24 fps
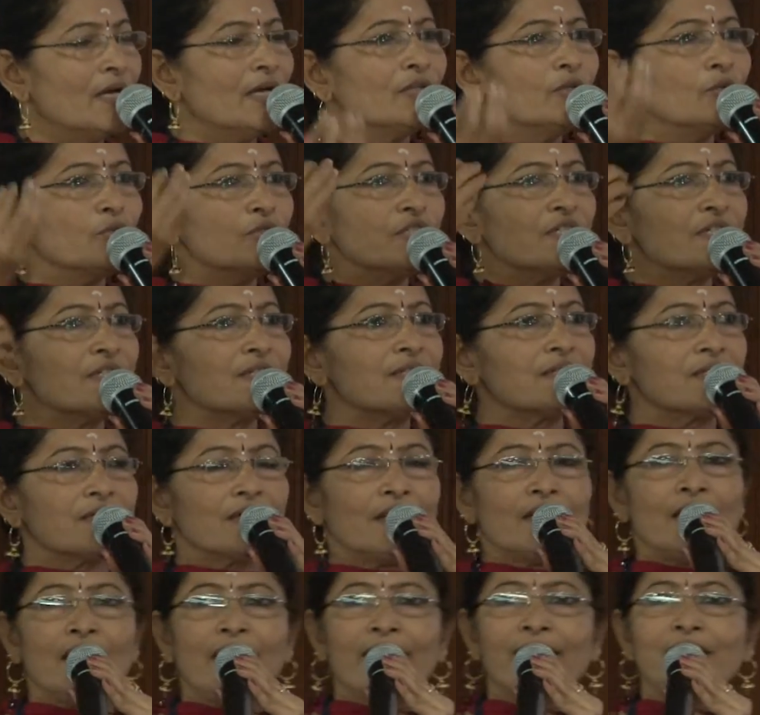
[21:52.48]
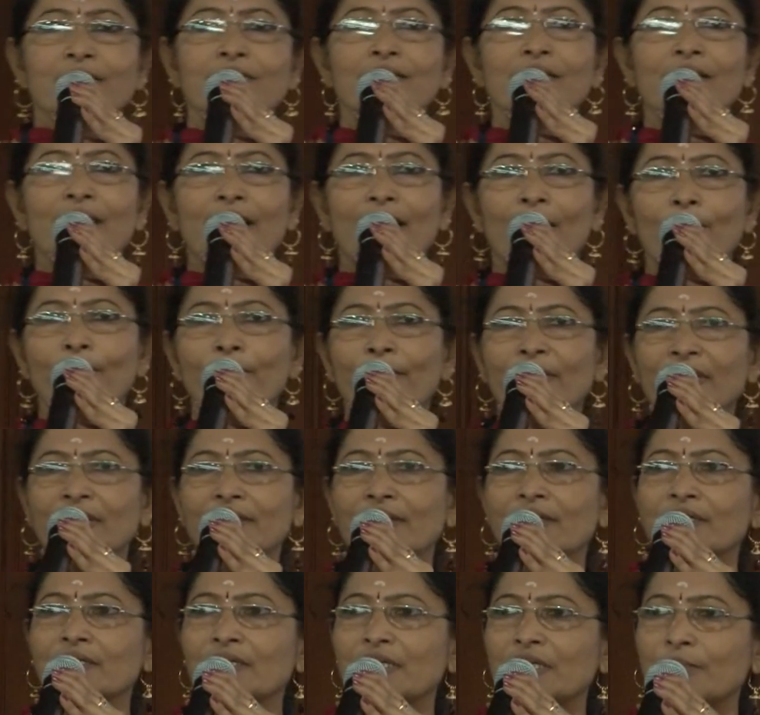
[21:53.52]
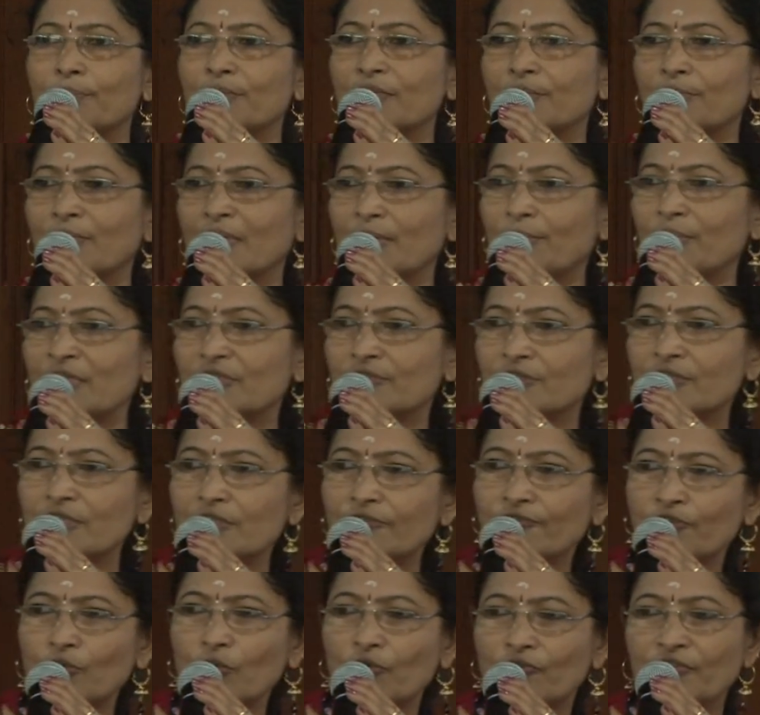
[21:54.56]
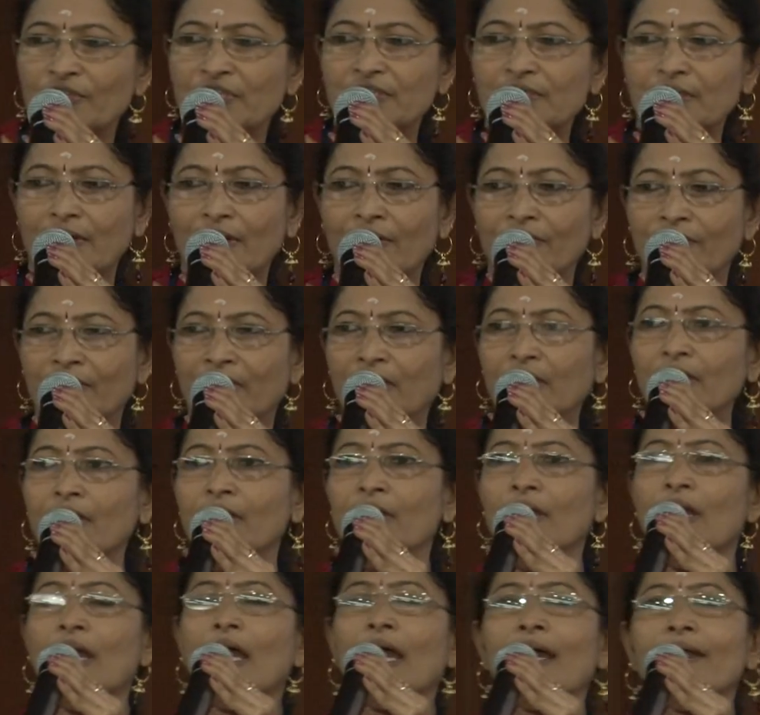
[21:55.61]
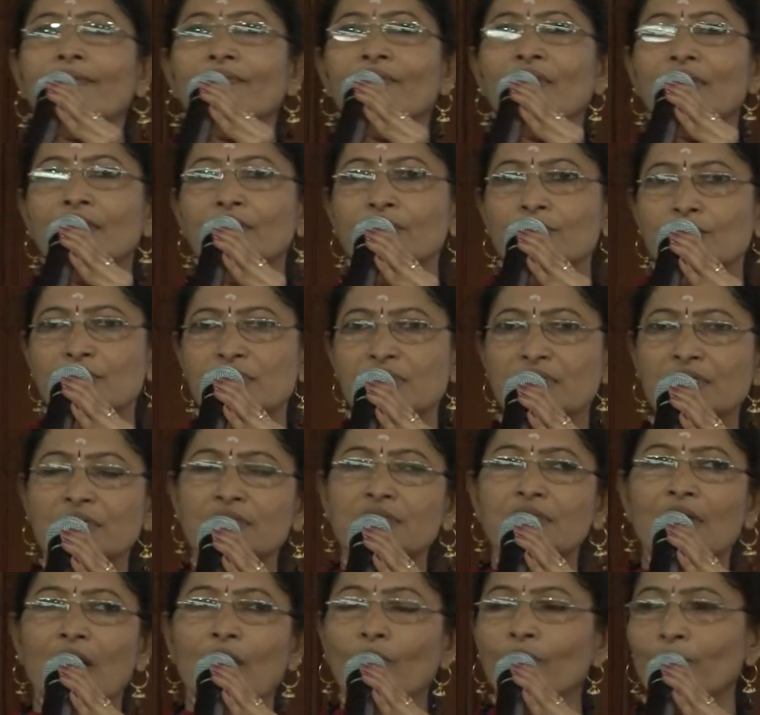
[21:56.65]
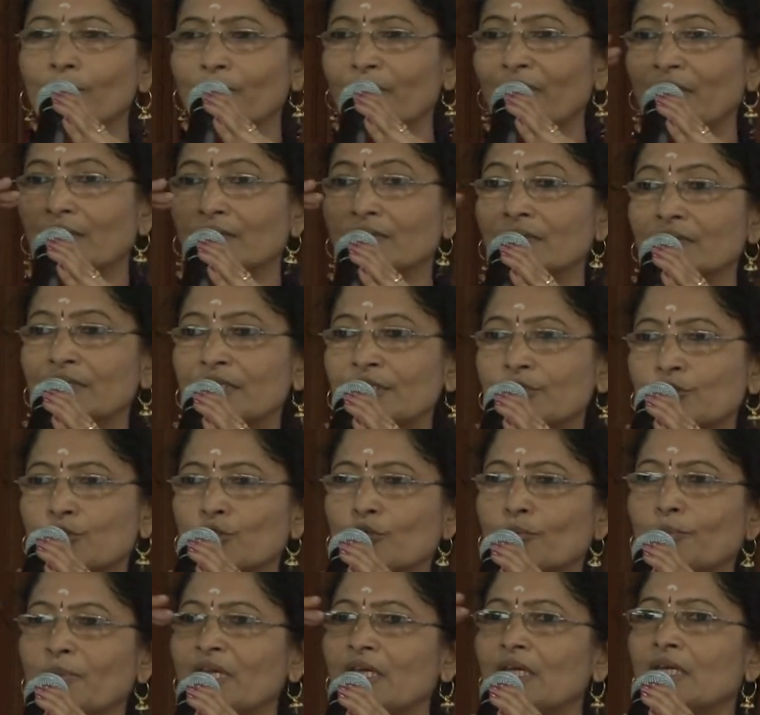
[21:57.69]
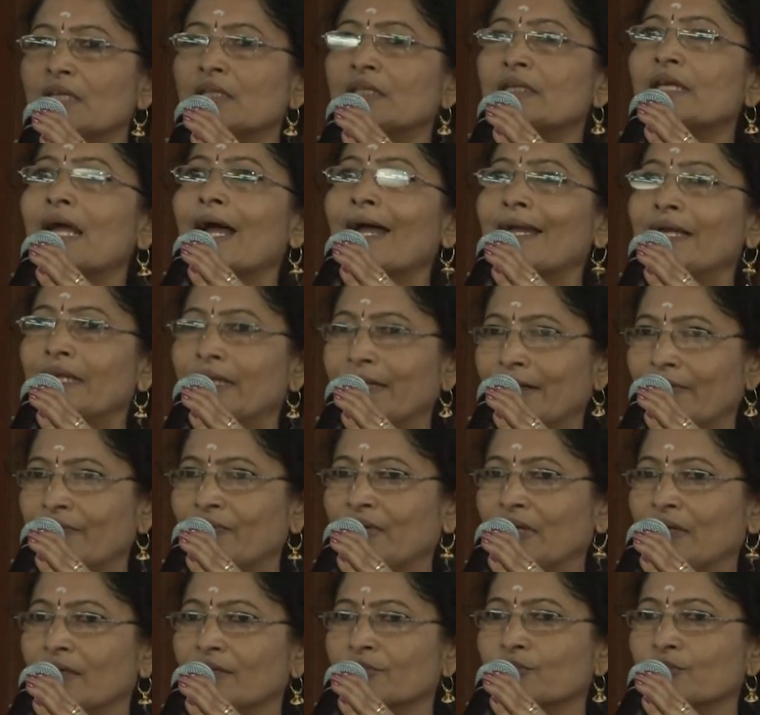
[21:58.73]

You just light a lamp and then keep it maybe 3-4 feet away, and then you sit down. It should be in the eye level.